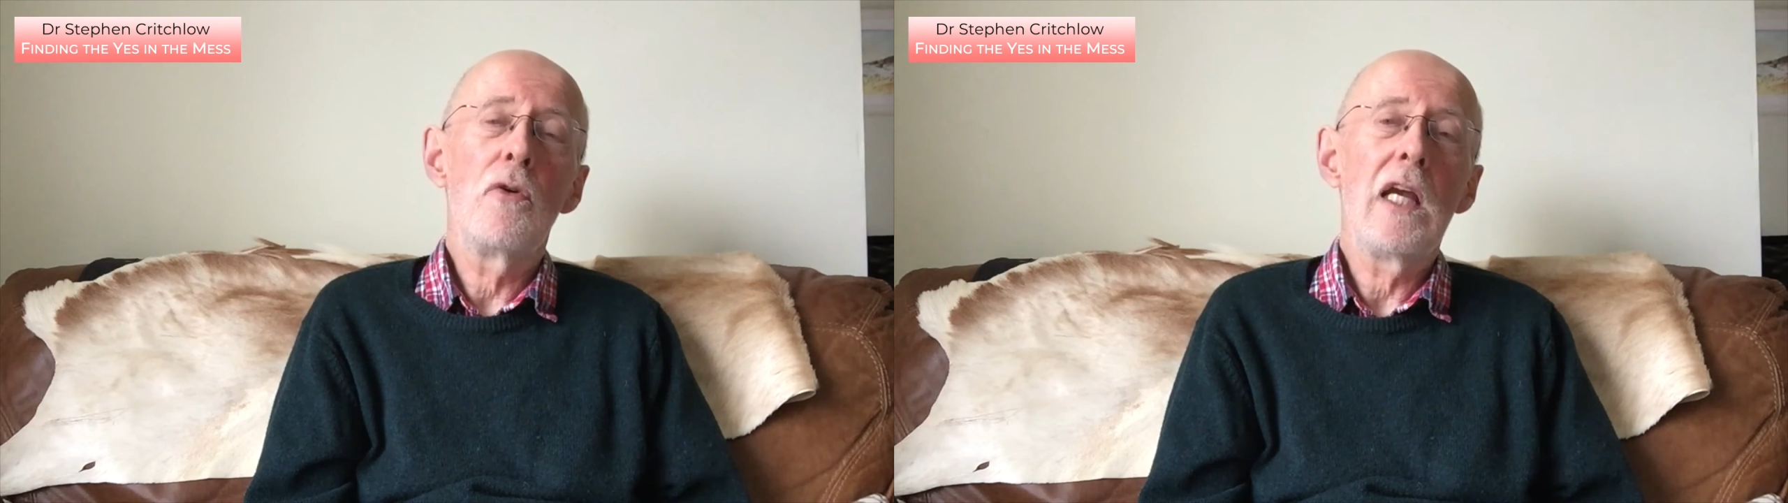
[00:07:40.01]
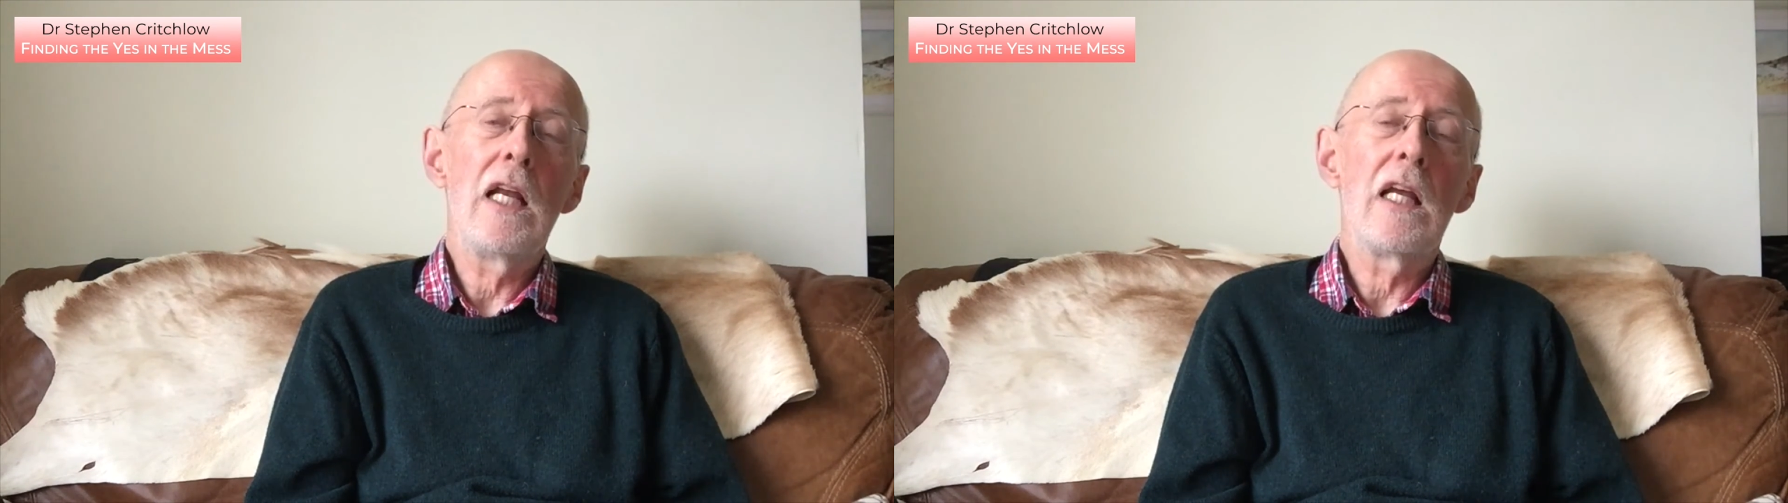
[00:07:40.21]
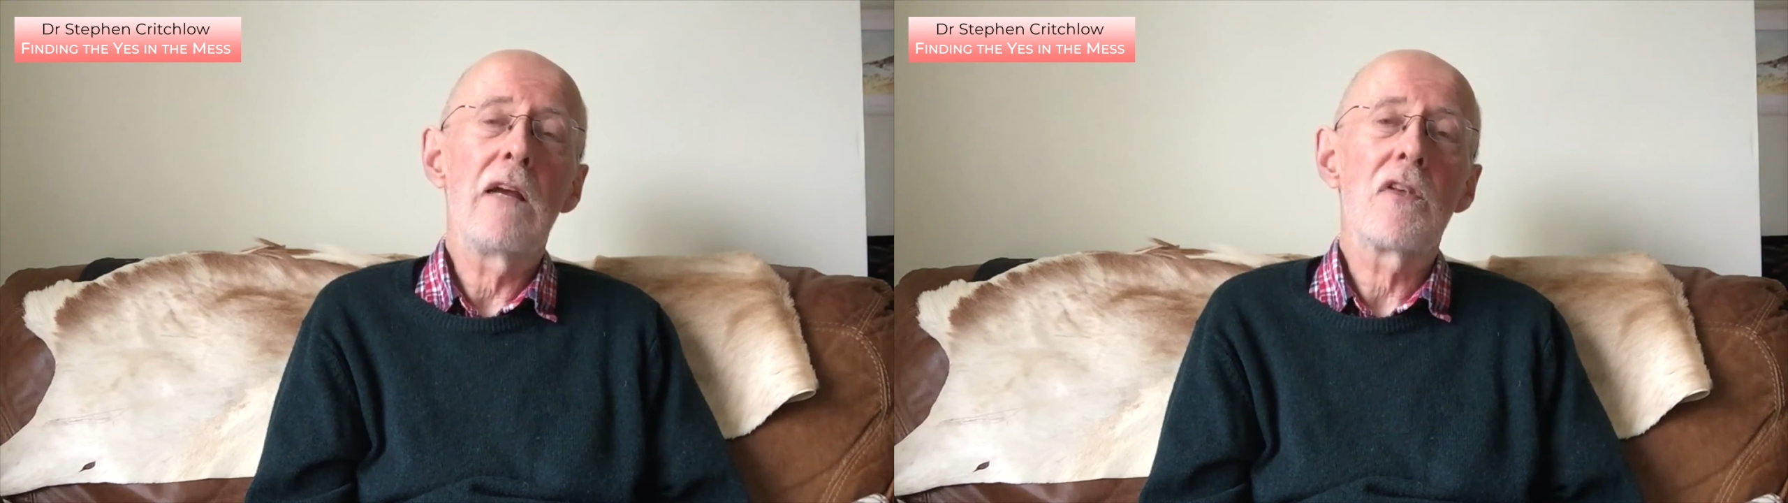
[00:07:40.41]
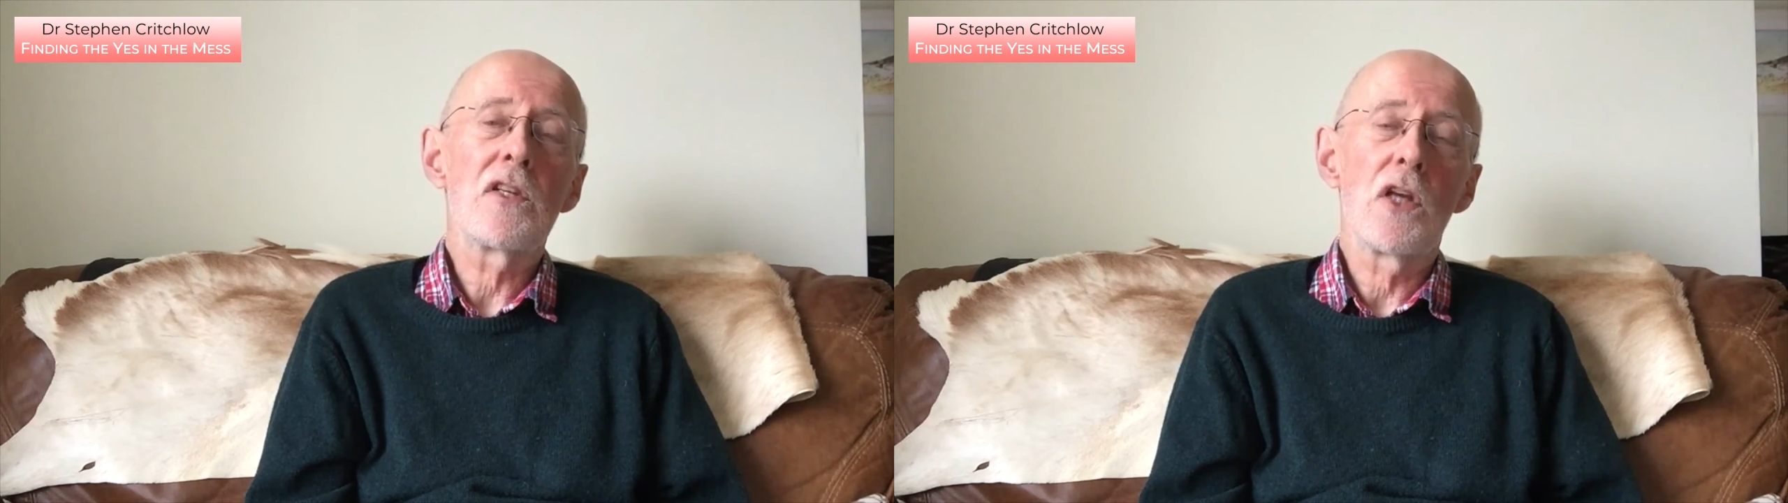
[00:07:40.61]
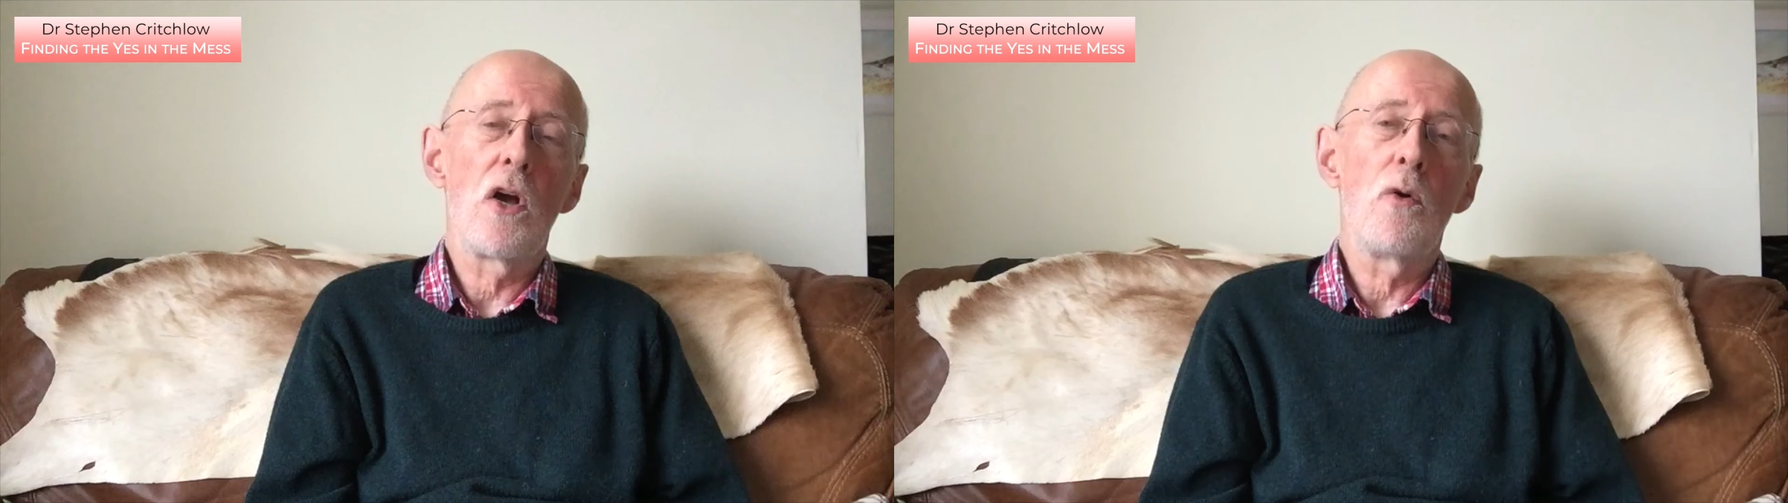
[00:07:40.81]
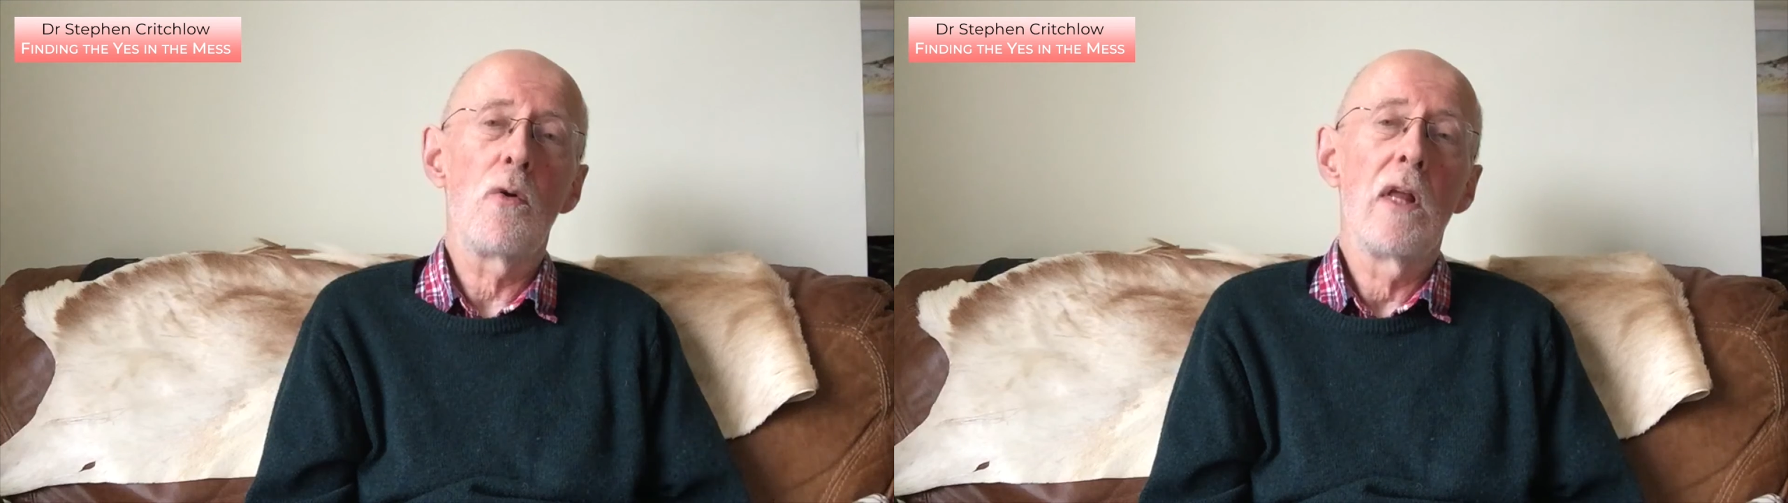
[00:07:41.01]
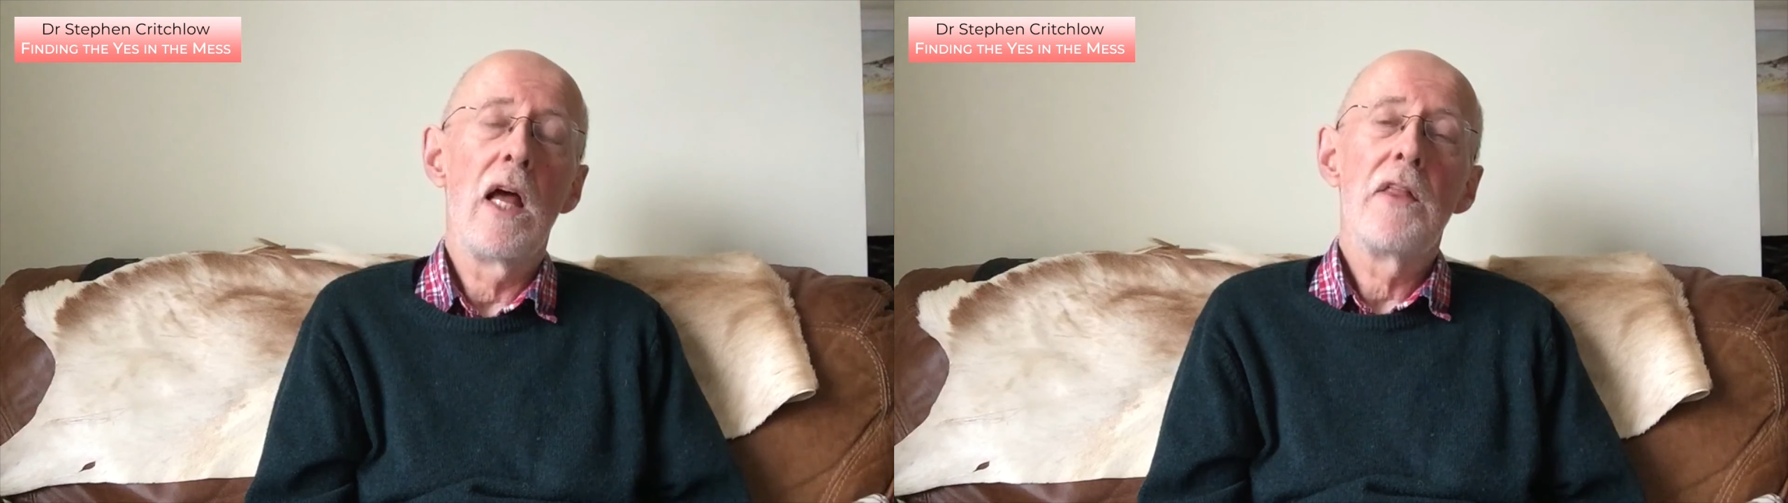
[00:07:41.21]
healing of the soul.